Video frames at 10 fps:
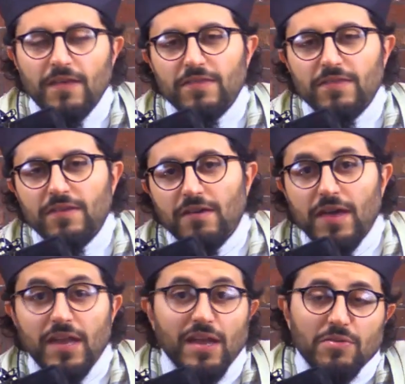
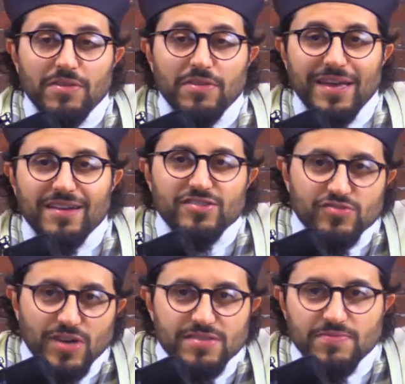And not only that,
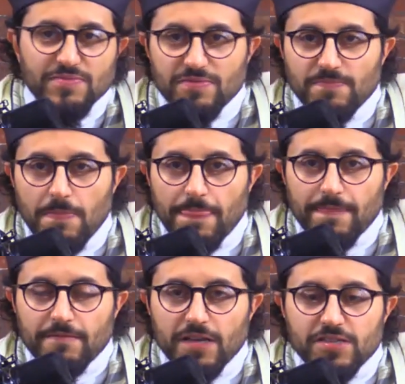constructive,
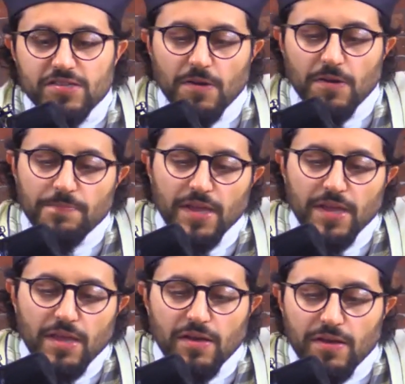right? So,
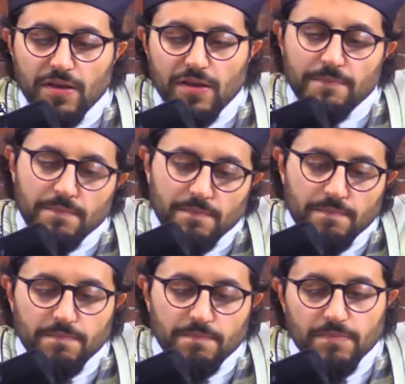
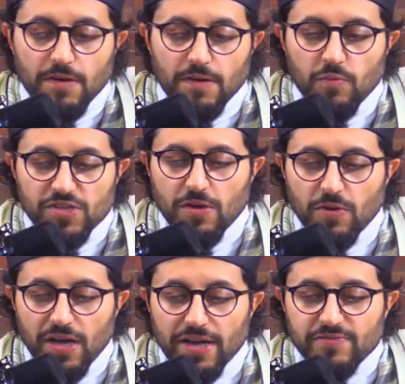what's going
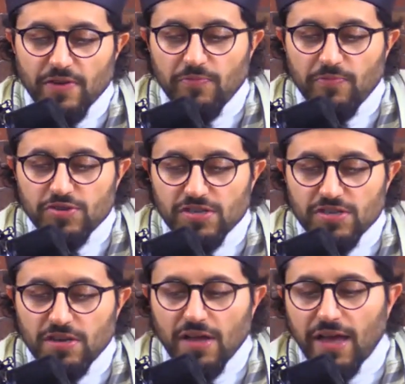on is very
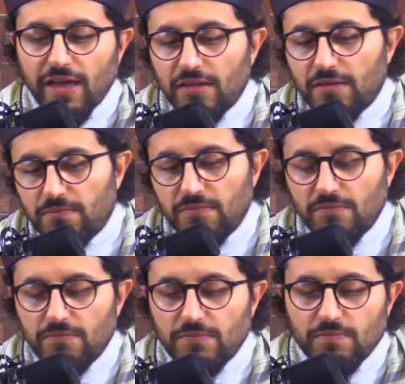unfortunate. I
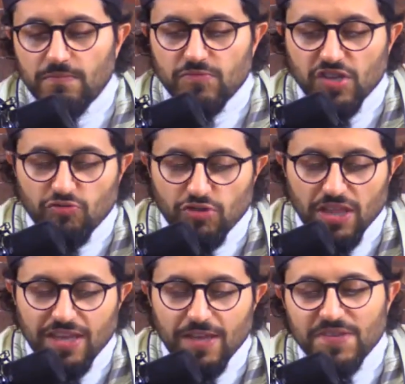didn't really
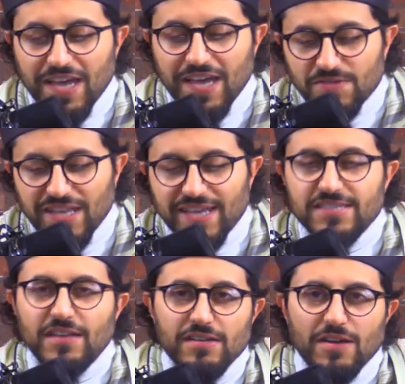keep tabs last
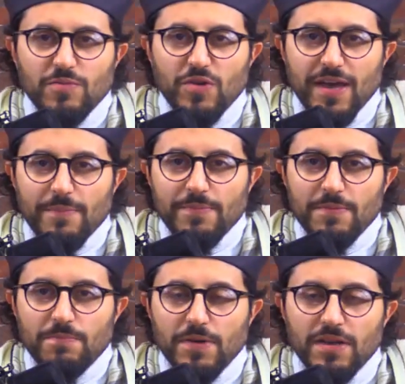night on what
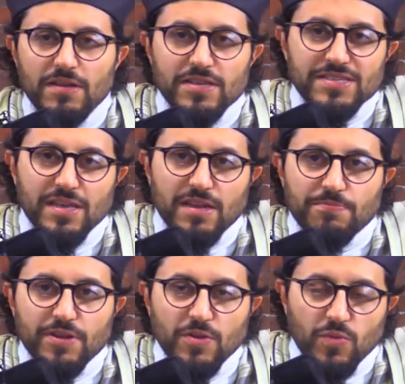happened, but it is getting
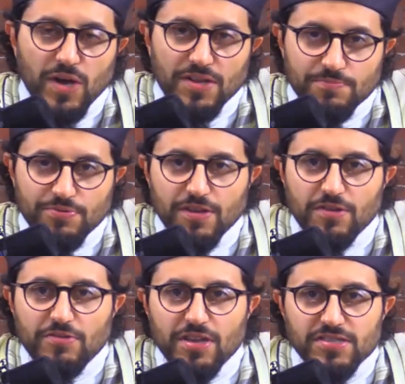pretty wild and pretty
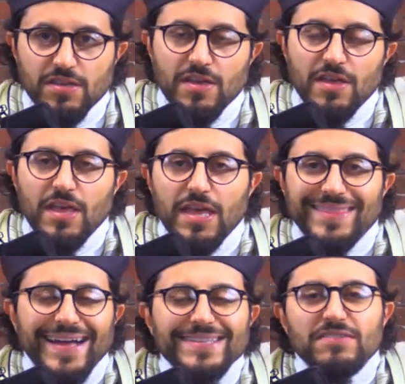crazy.
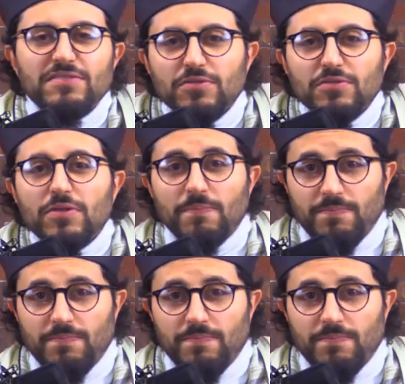And that's the dhulm.